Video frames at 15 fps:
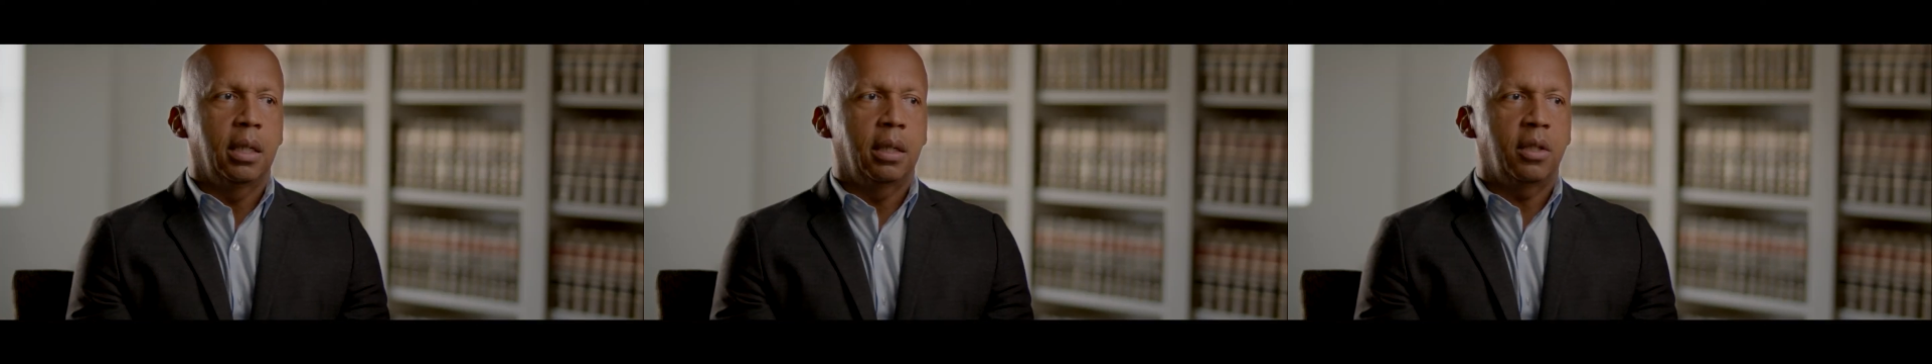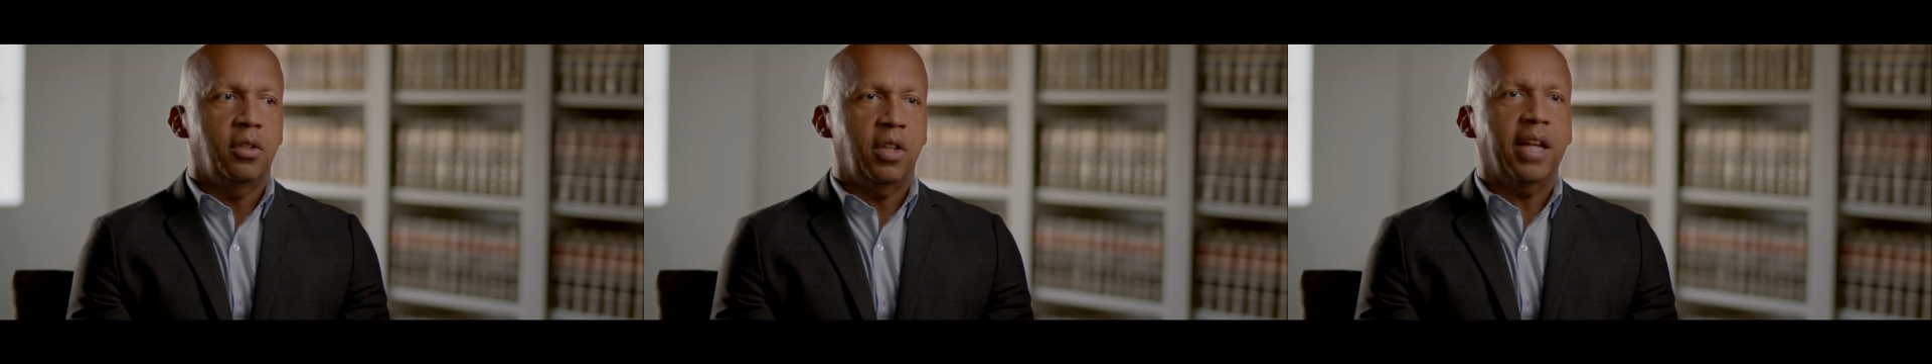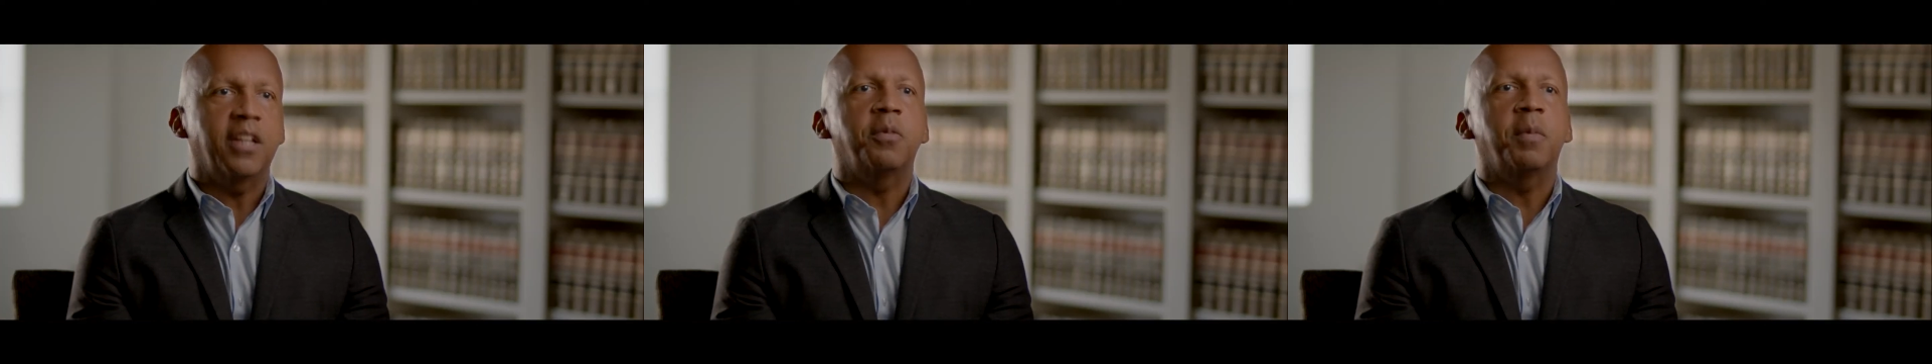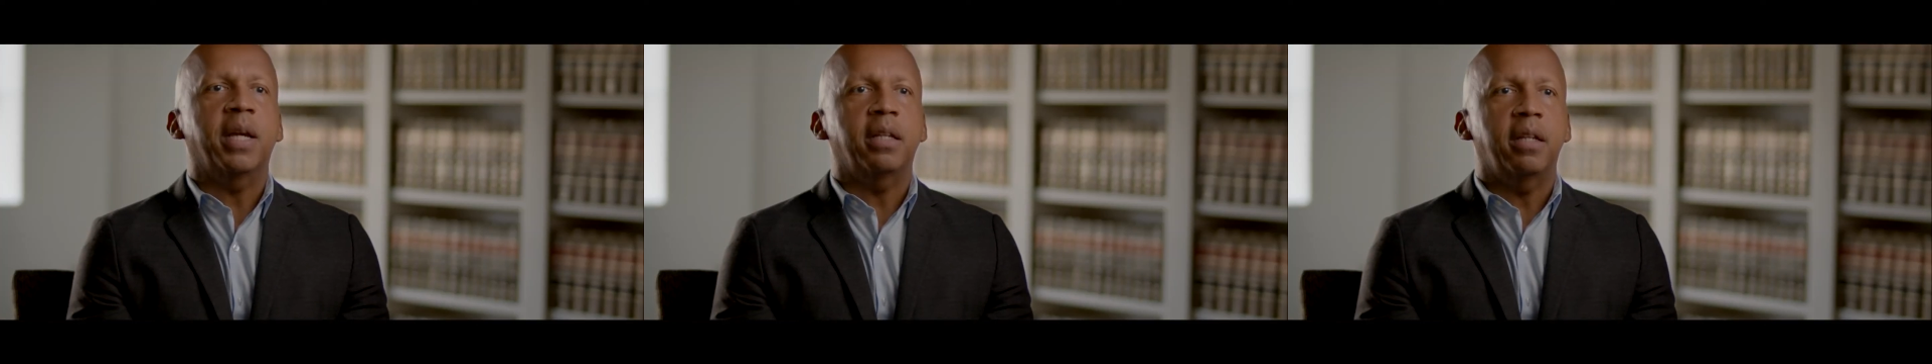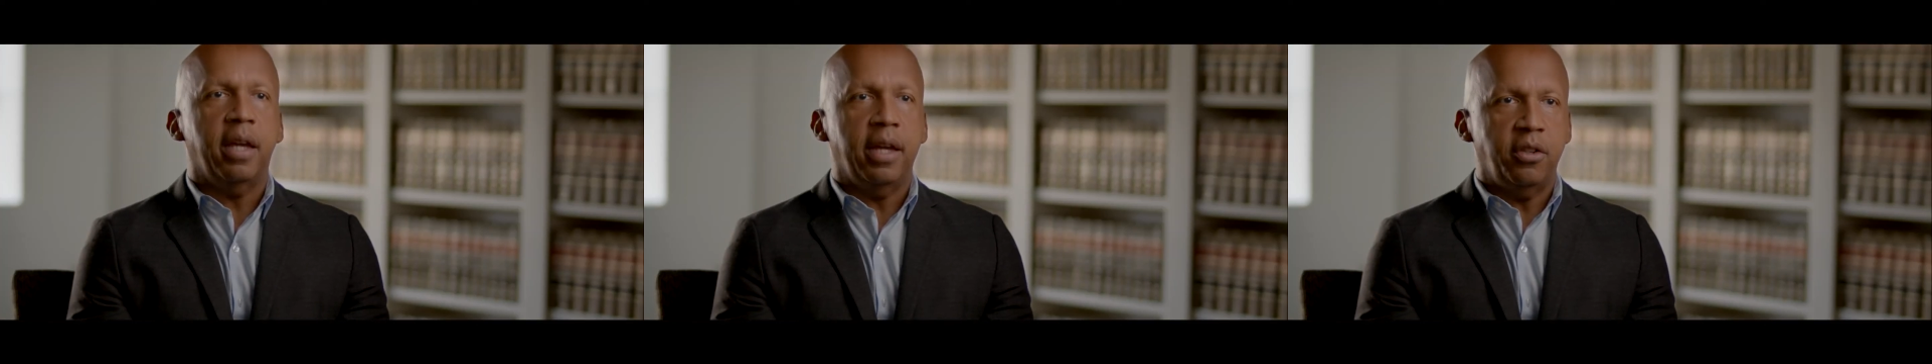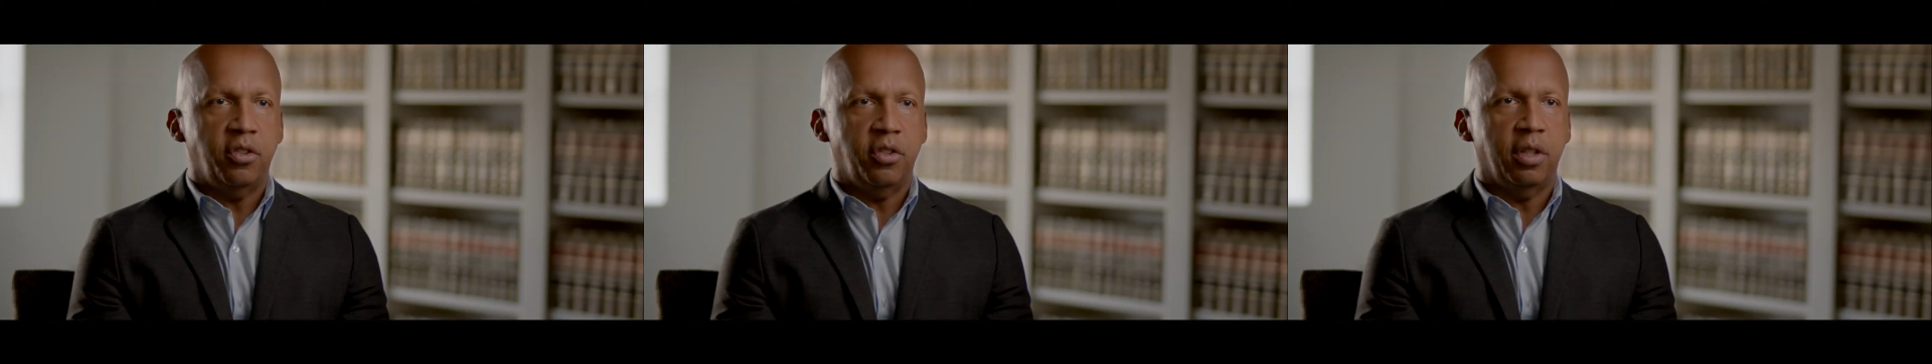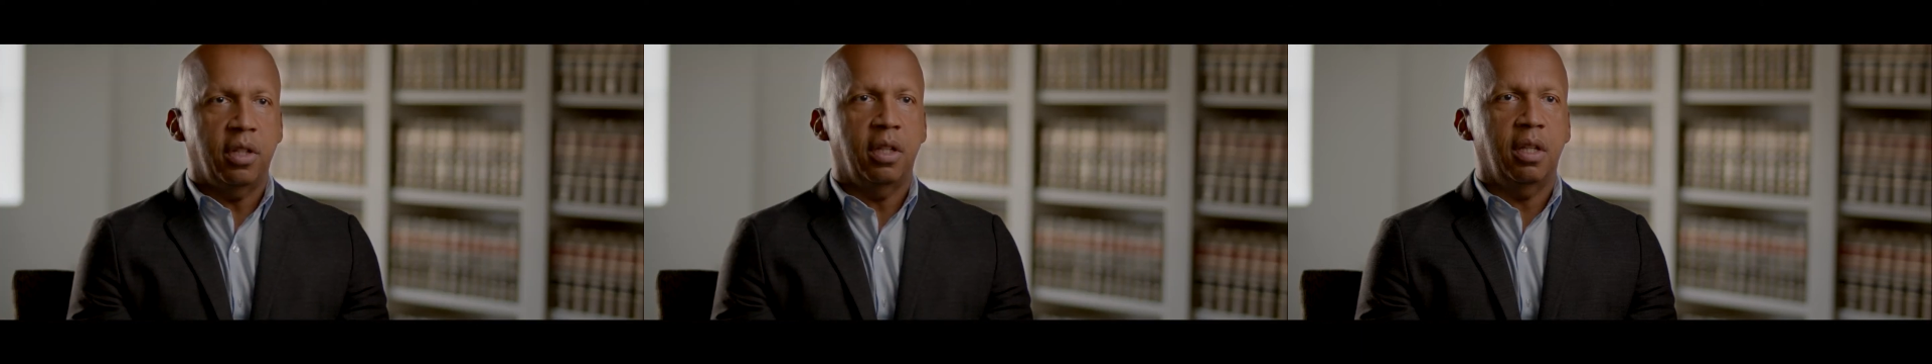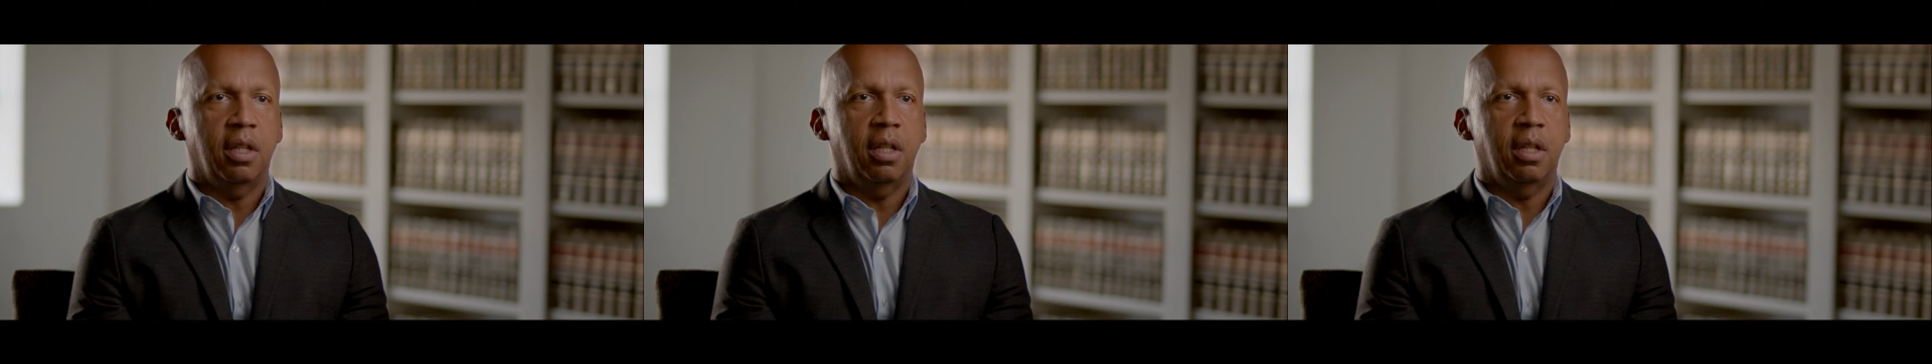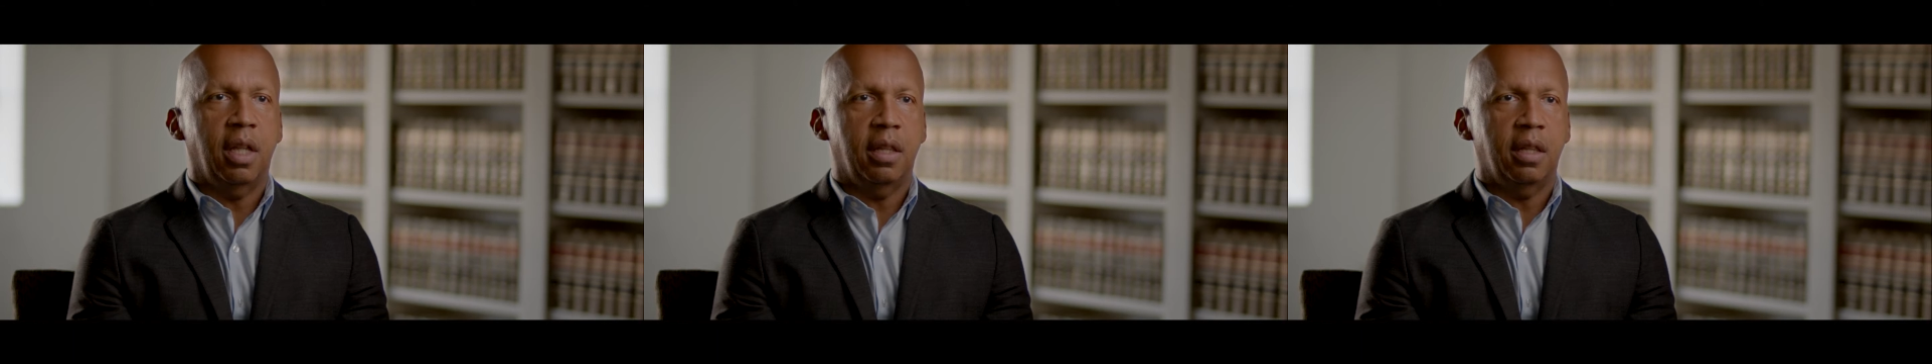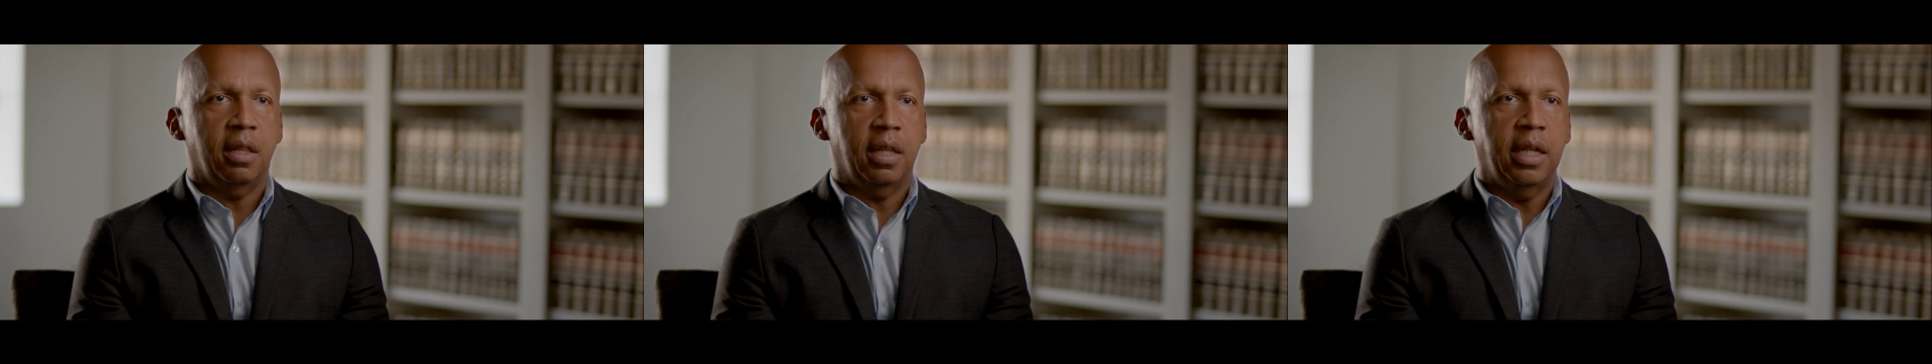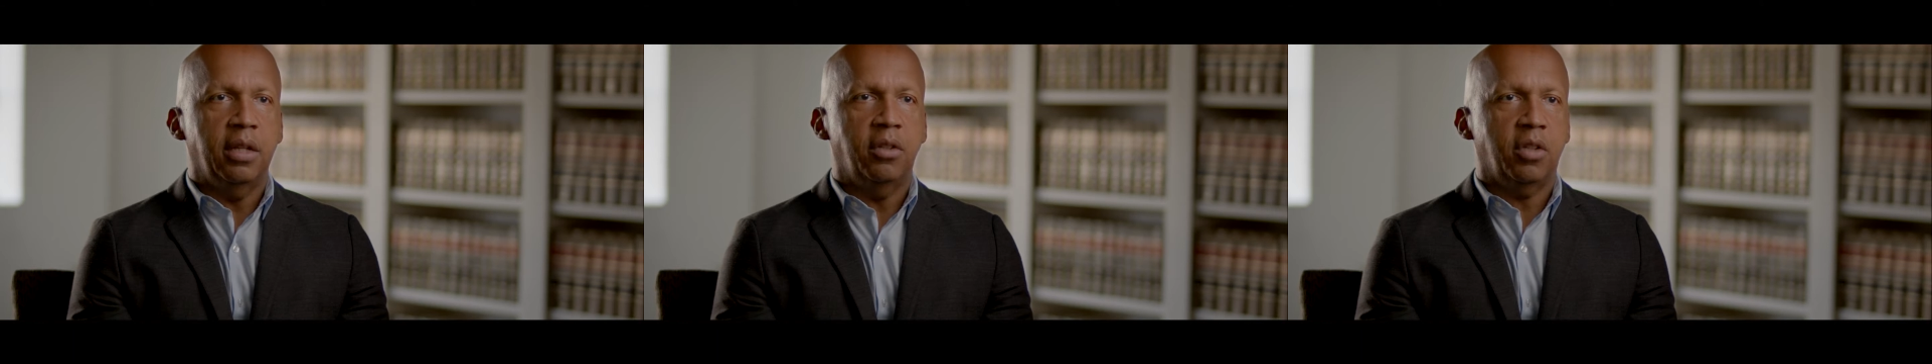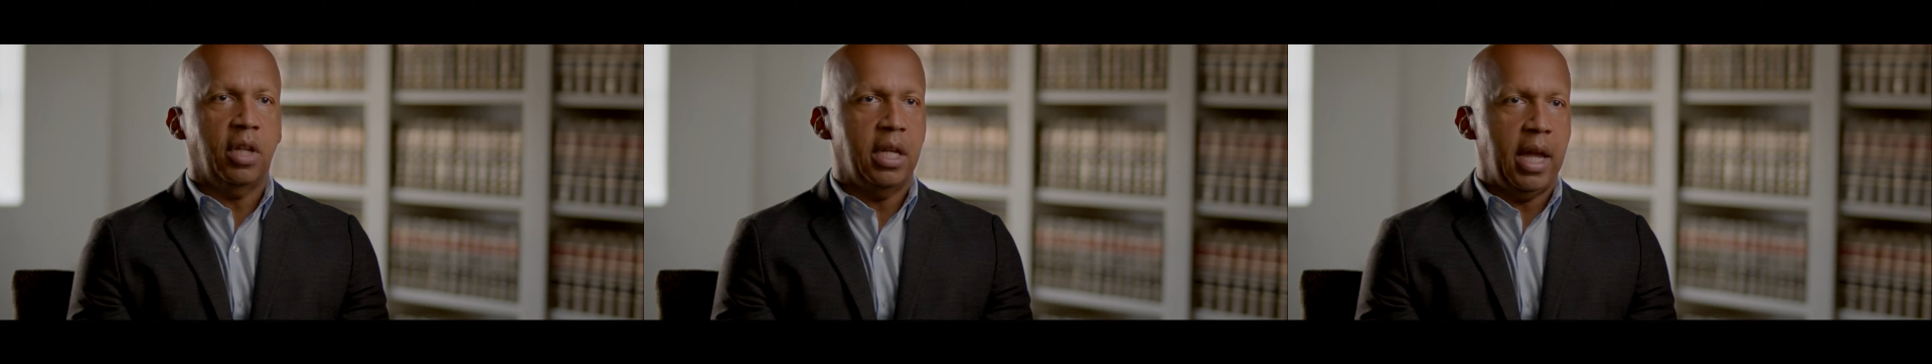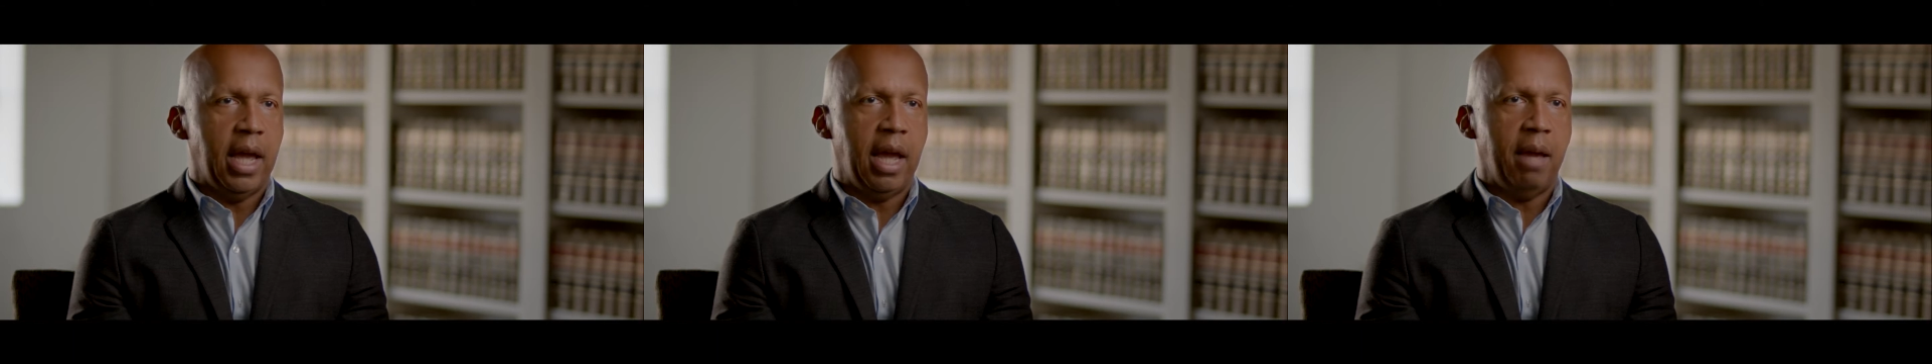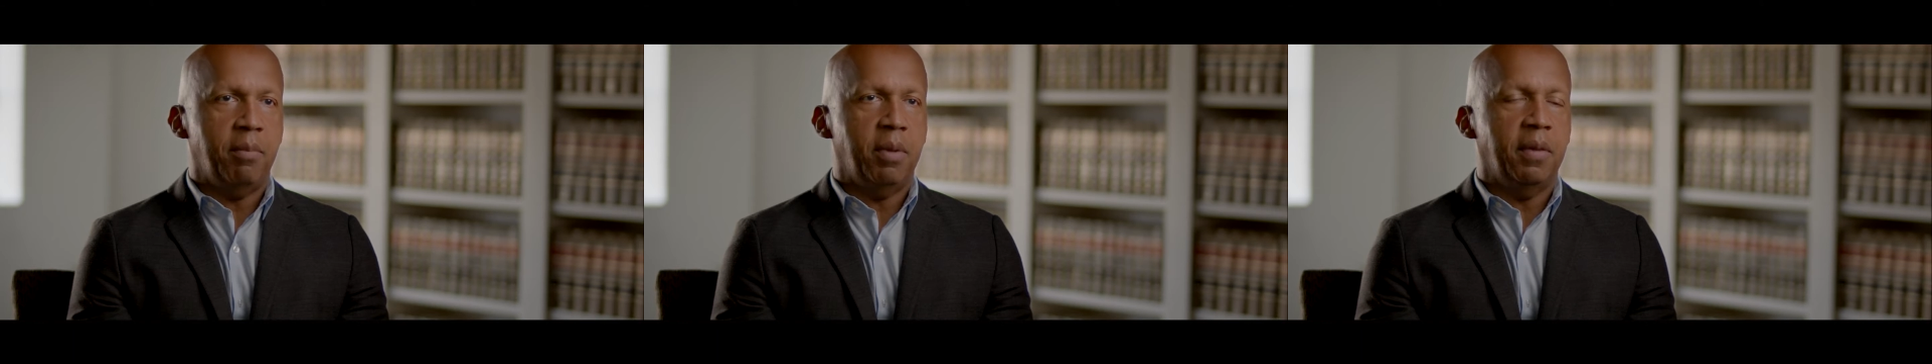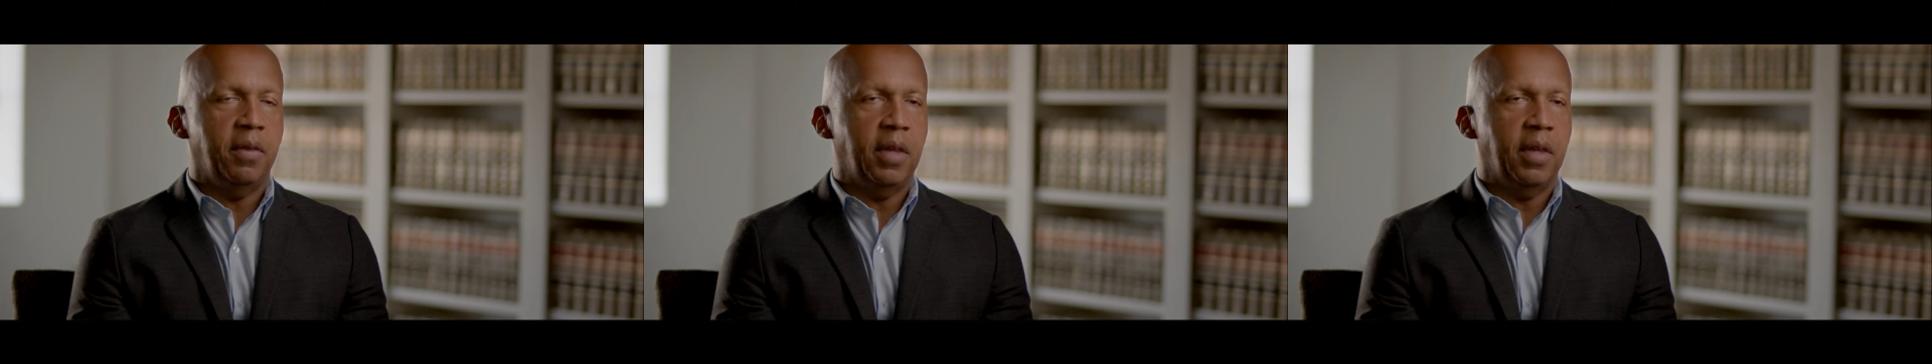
this expectation that things can happen,